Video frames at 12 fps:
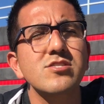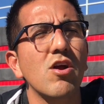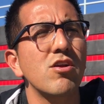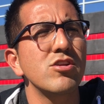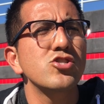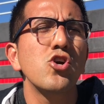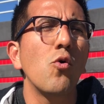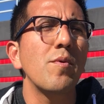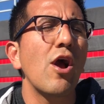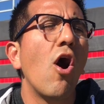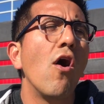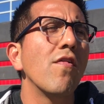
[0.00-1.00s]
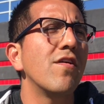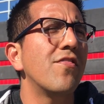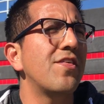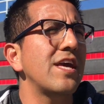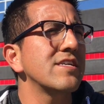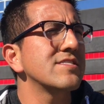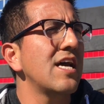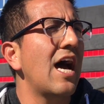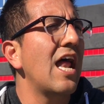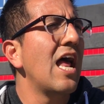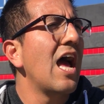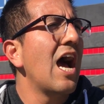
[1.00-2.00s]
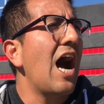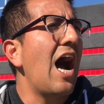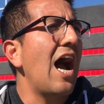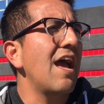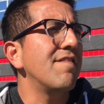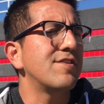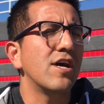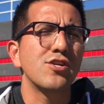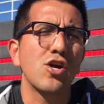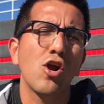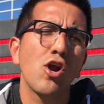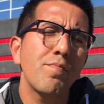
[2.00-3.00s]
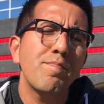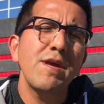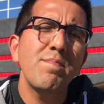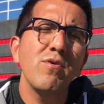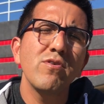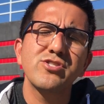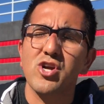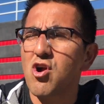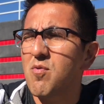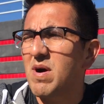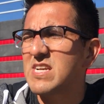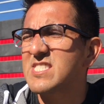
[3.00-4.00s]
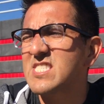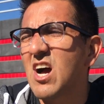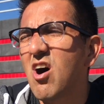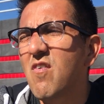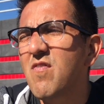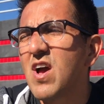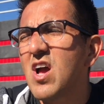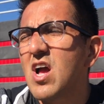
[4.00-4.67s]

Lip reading: It started to show me all of the things that I have done to hurt people, to hurt myself.